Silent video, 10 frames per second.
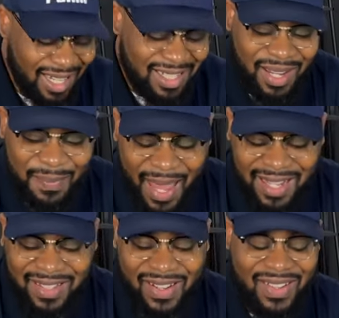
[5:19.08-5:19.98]
she
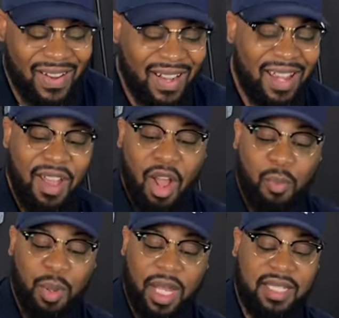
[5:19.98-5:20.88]
back there yawning.
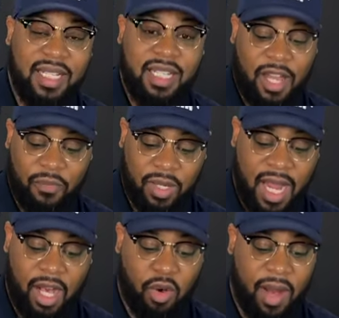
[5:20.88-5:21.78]
But DTF will
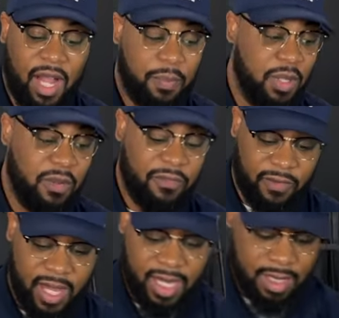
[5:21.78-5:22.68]
not crack, peel,
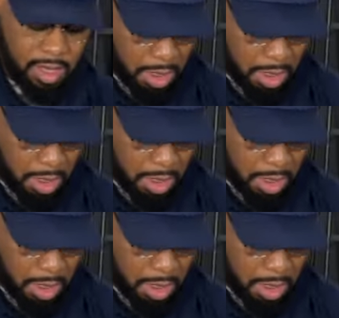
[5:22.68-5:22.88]
fade.